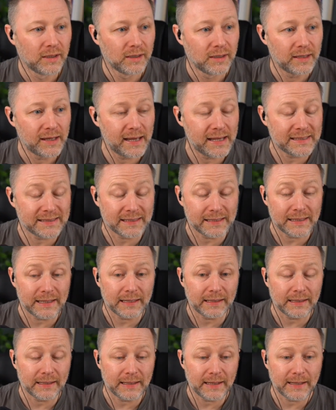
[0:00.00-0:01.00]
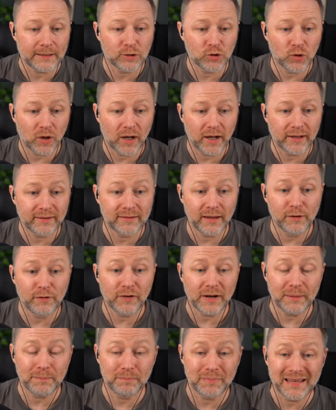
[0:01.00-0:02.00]
It's a
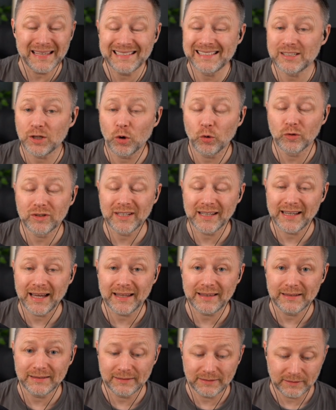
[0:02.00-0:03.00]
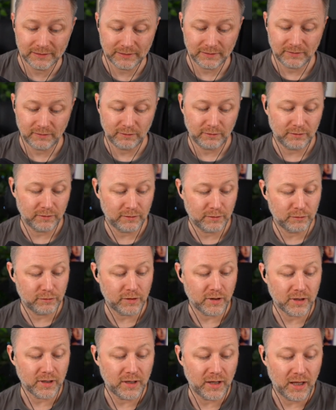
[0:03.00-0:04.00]
different beast altogether.
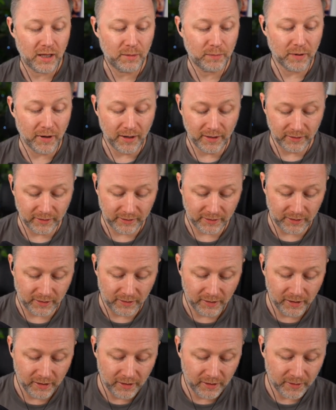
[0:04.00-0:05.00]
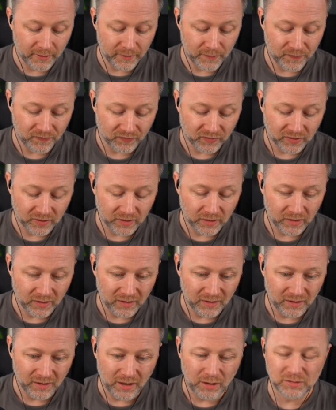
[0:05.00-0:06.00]
Fucking hate a part like that.
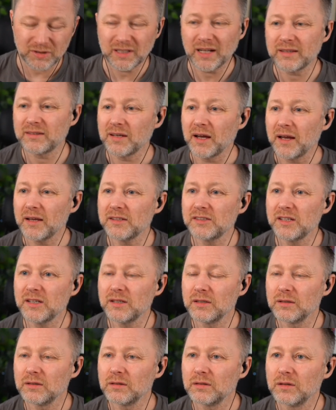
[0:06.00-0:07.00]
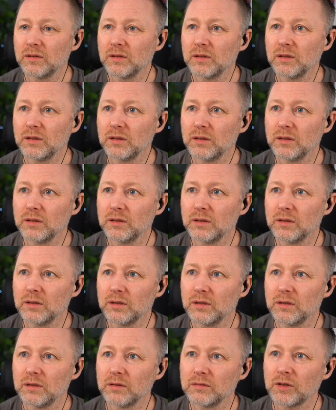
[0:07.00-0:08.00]
I was in a taxi.
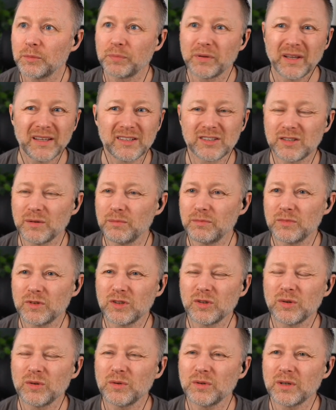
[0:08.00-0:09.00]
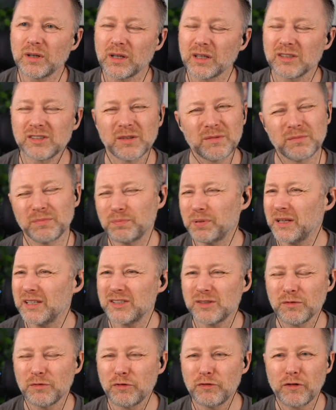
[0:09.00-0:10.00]
They're playing some
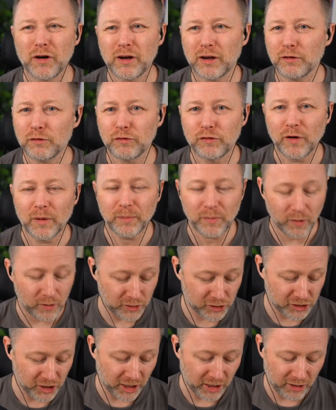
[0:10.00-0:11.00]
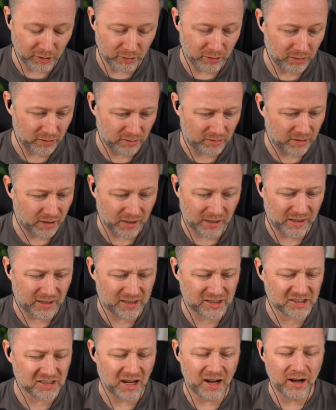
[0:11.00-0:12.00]
fucking football shite on a
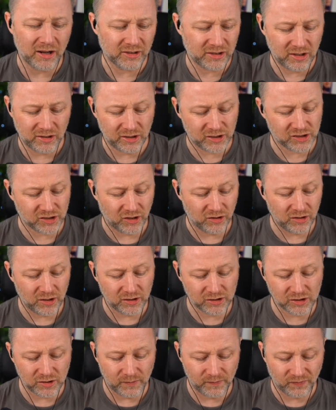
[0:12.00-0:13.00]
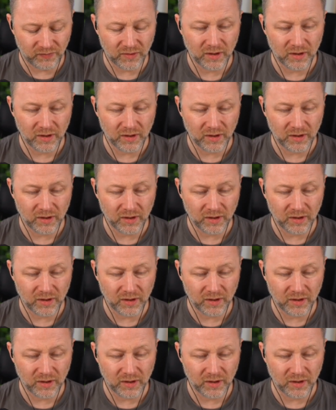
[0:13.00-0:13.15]
Saturday or a Sunday or something.